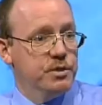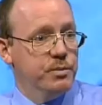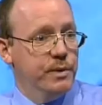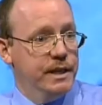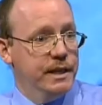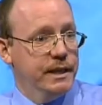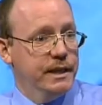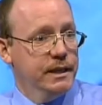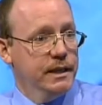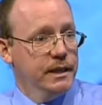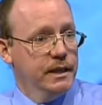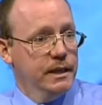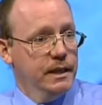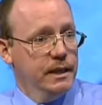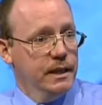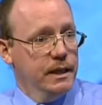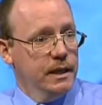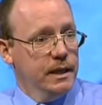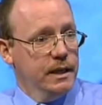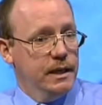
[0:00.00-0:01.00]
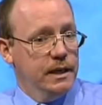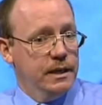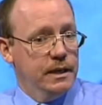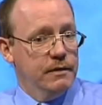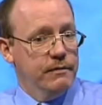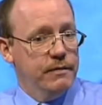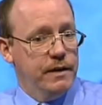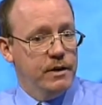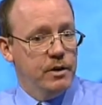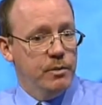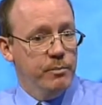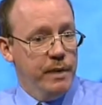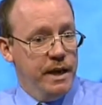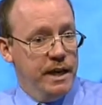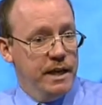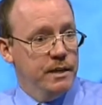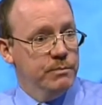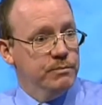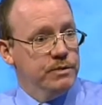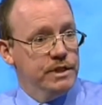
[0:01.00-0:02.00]
age of 20. And I found a
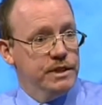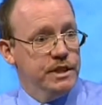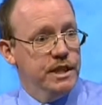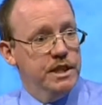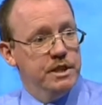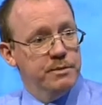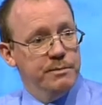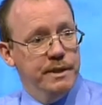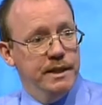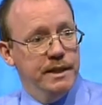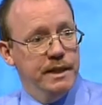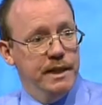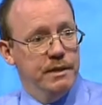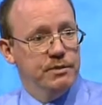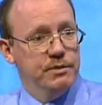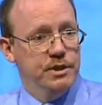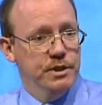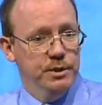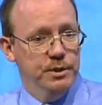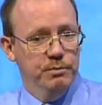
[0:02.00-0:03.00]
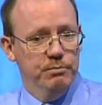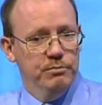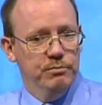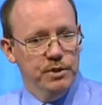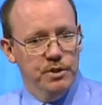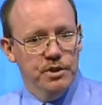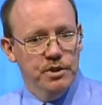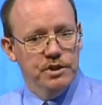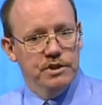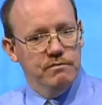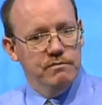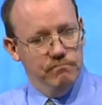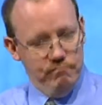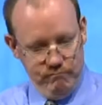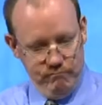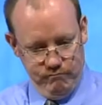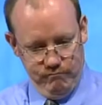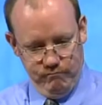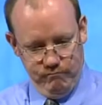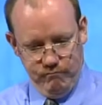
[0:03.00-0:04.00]
medium to teach me how to do the,
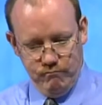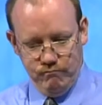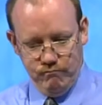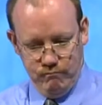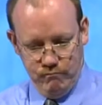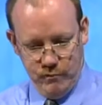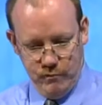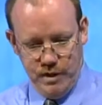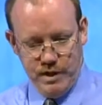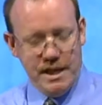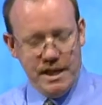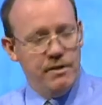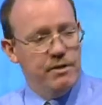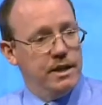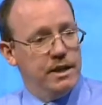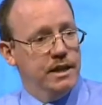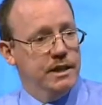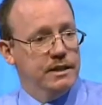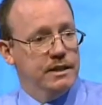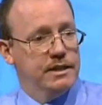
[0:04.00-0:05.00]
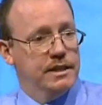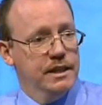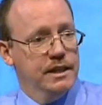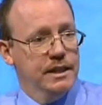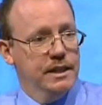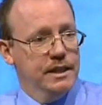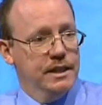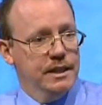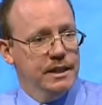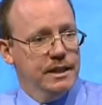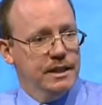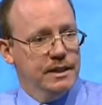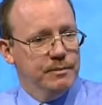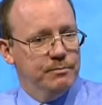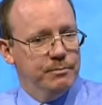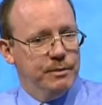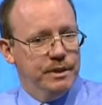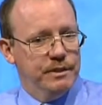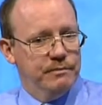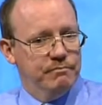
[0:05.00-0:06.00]
the tarot cards.
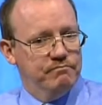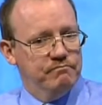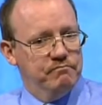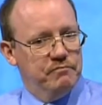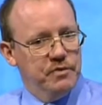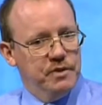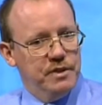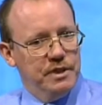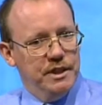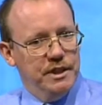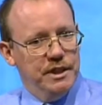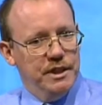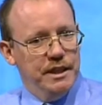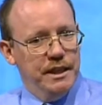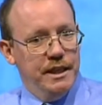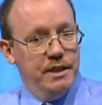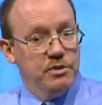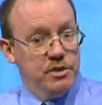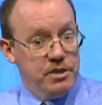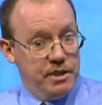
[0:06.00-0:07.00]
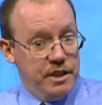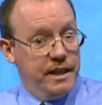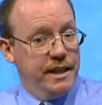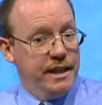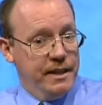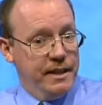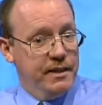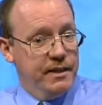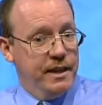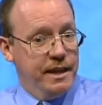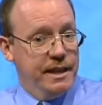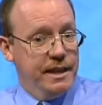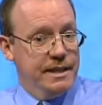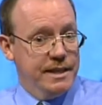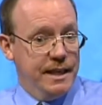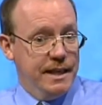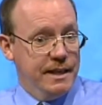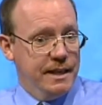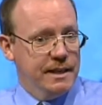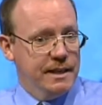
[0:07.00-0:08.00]
But the interesting thing
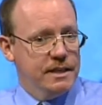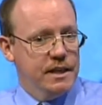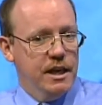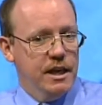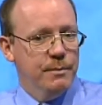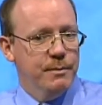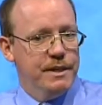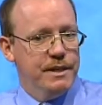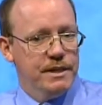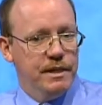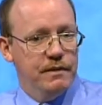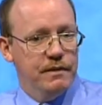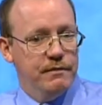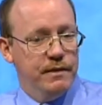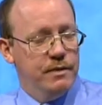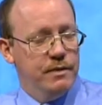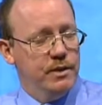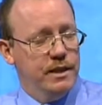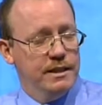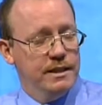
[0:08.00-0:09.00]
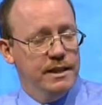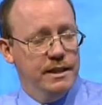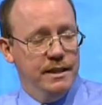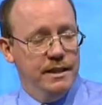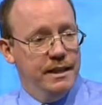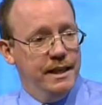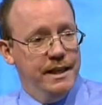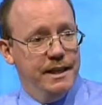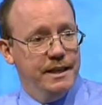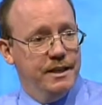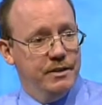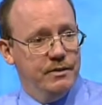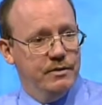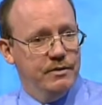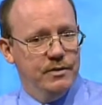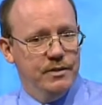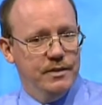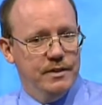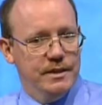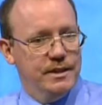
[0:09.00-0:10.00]
is at that time is I found that I didn't need
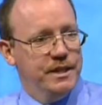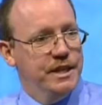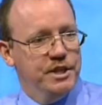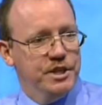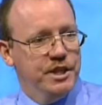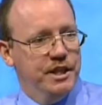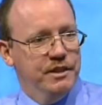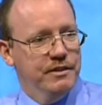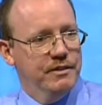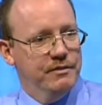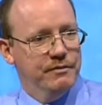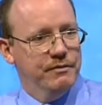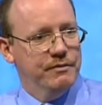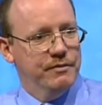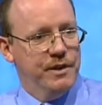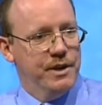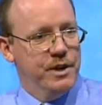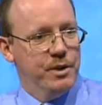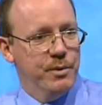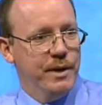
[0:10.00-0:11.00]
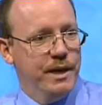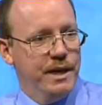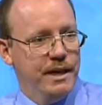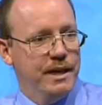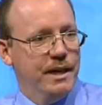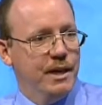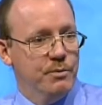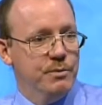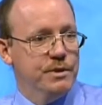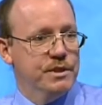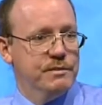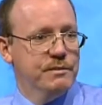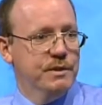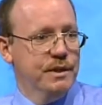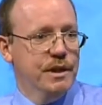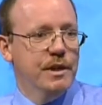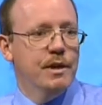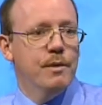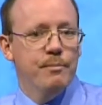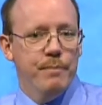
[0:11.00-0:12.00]
teaching very quickly. I
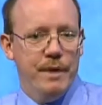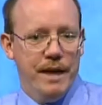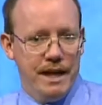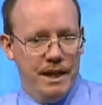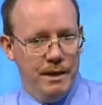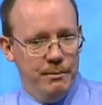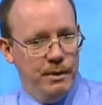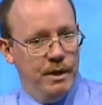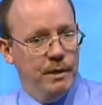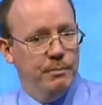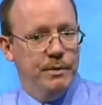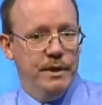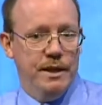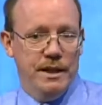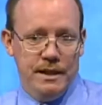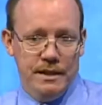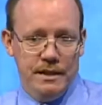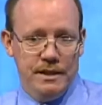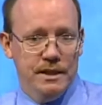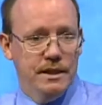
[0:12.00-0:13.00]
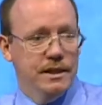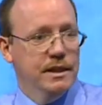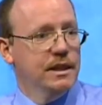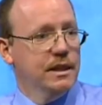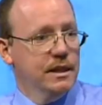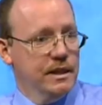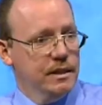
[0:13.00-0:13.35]
was picking them up and